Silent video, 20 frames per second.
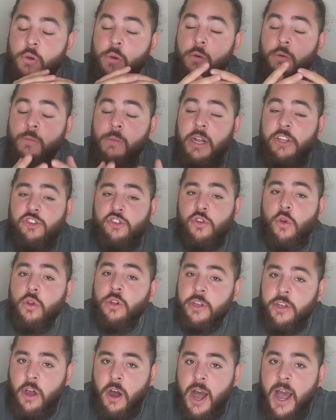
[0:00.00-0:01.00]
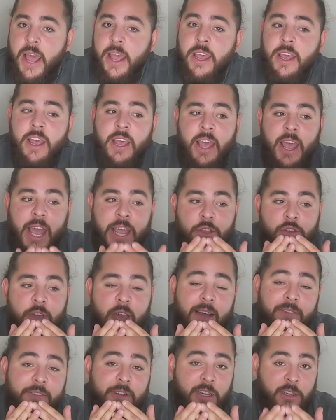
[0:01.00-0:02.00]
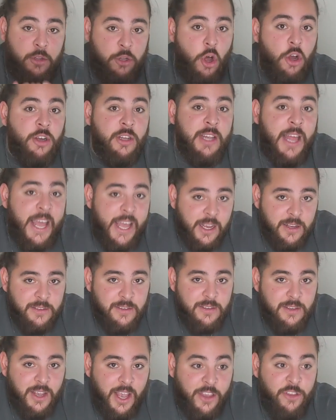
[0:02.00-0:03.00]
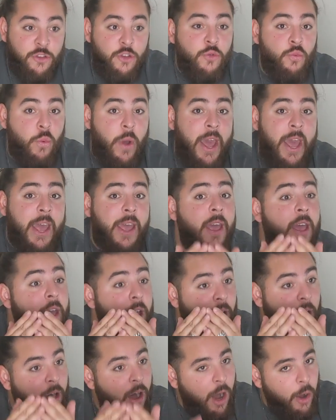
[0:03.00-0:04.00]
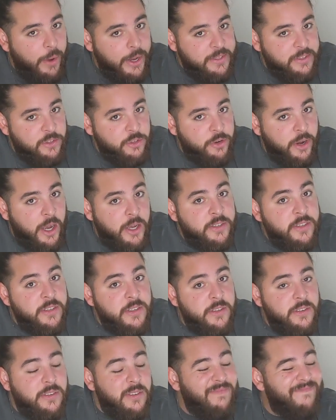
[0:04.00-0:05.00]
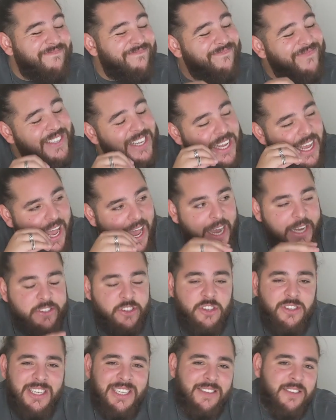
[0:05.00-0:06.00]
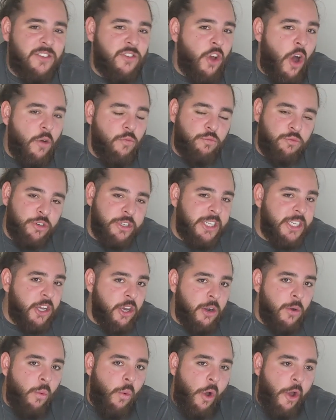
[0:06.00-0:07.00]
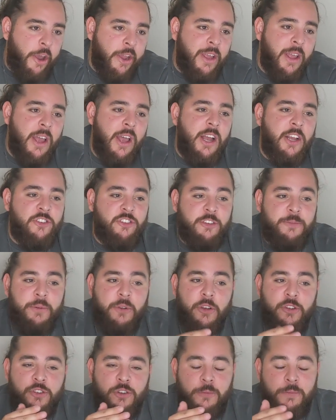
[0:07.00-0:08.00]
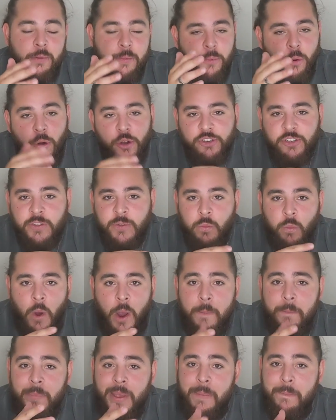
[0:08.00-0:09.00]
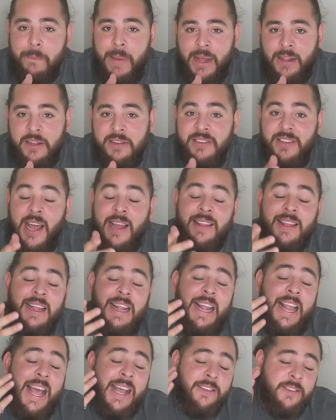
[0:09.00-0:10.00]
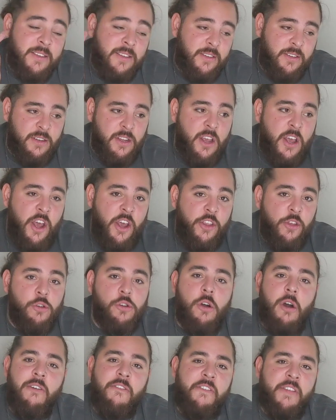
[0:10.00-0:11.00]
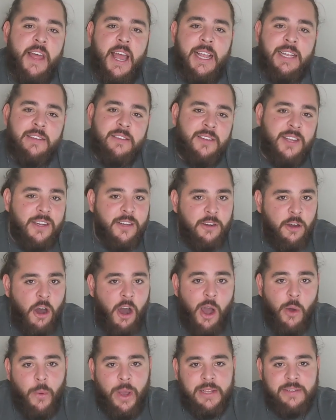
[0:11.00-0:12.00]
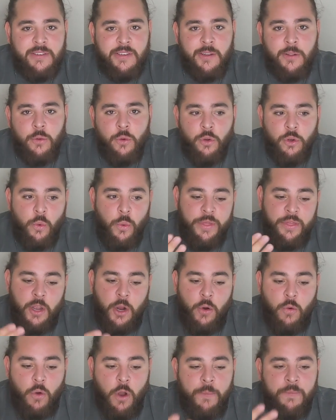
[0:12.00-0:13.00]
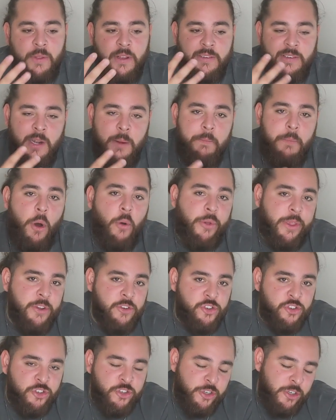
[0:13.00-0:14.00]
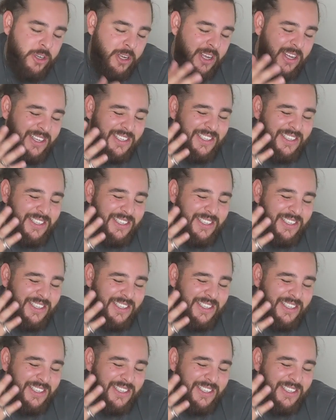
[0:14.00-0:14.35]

you're a much taller guy and you have long legs and you wear high waisted trousers, it's not really gonna work just because your proportions won't be balanced unless you're going for that intended high-waisted look with the cropness and a bulky shoe.